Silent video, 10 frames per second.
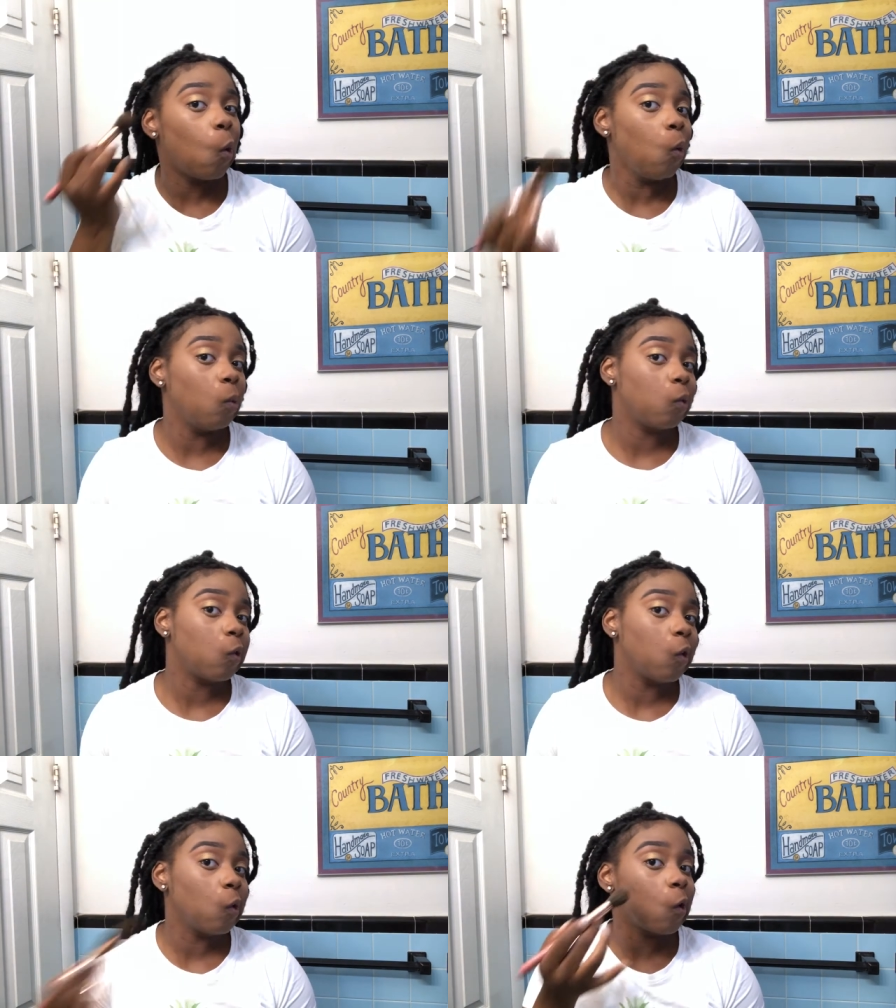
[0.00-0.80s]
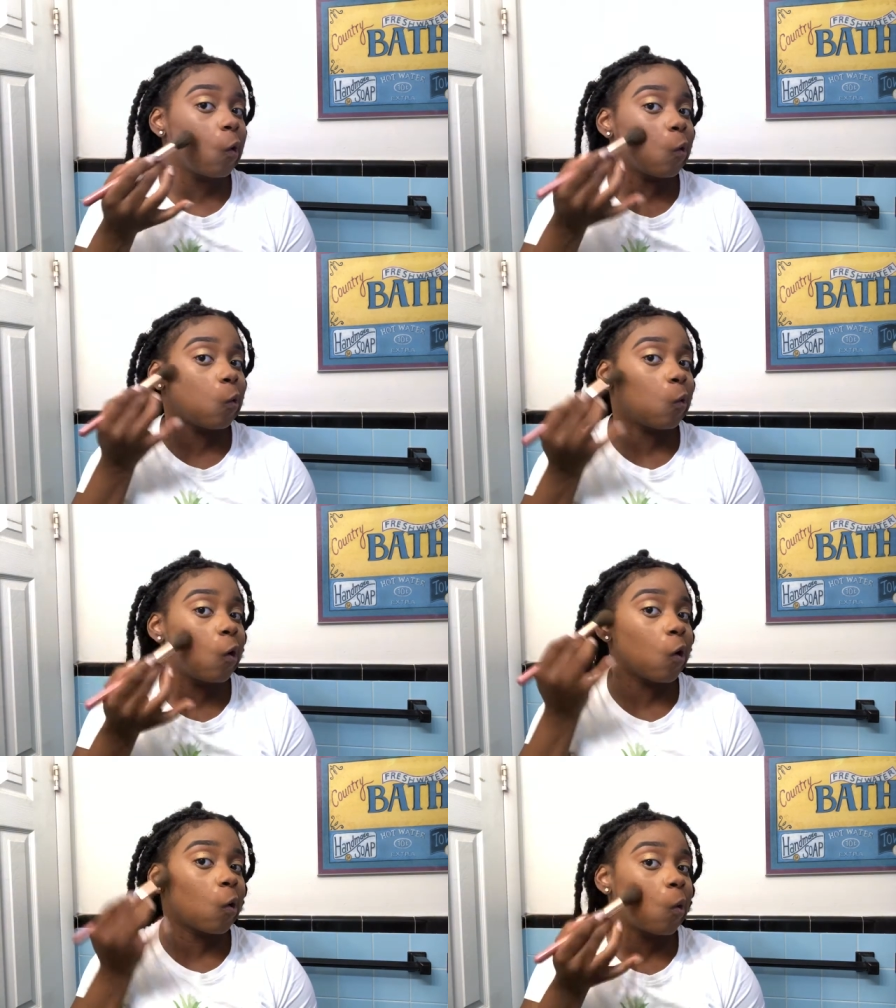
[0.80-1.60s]
oh, see, a little too
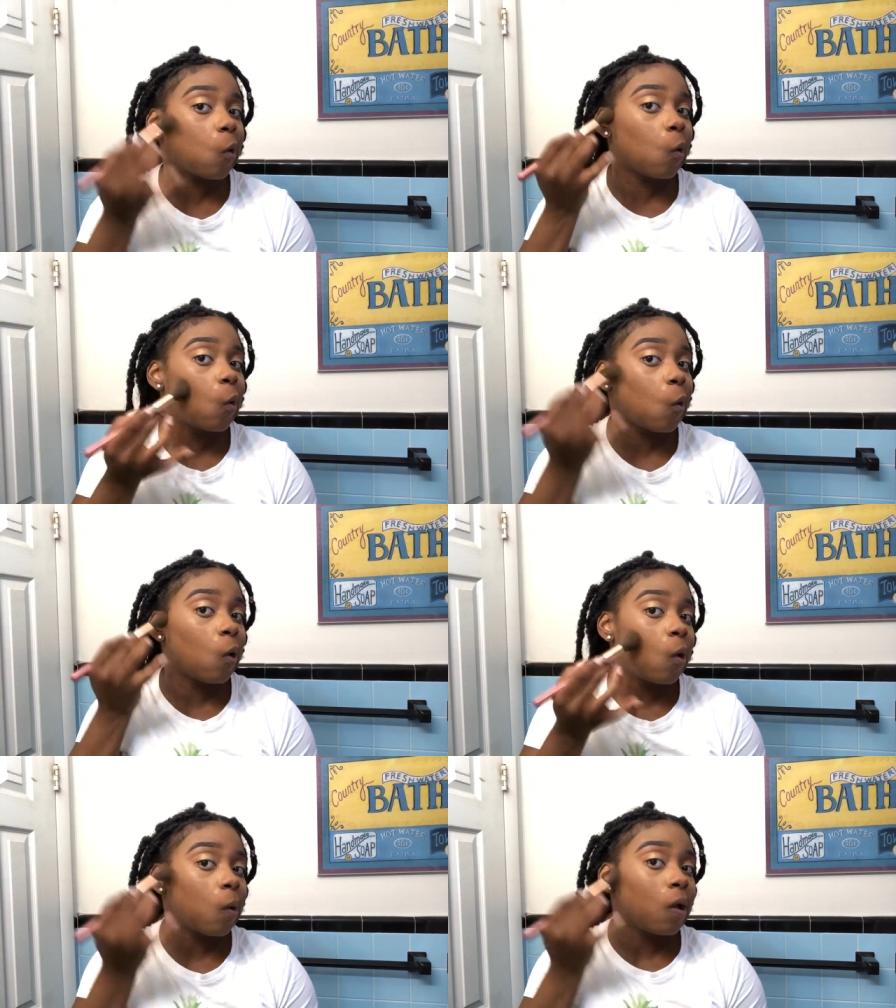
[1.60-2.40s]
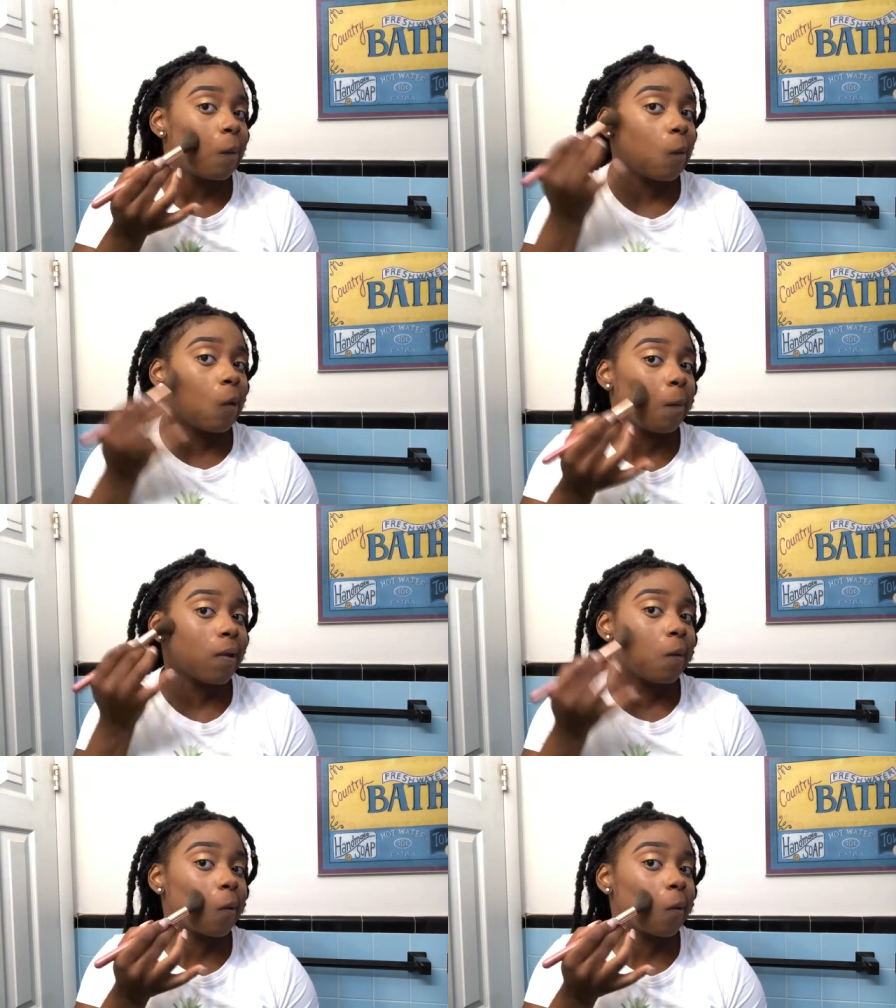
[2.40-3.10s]
dark. So we're gonna make it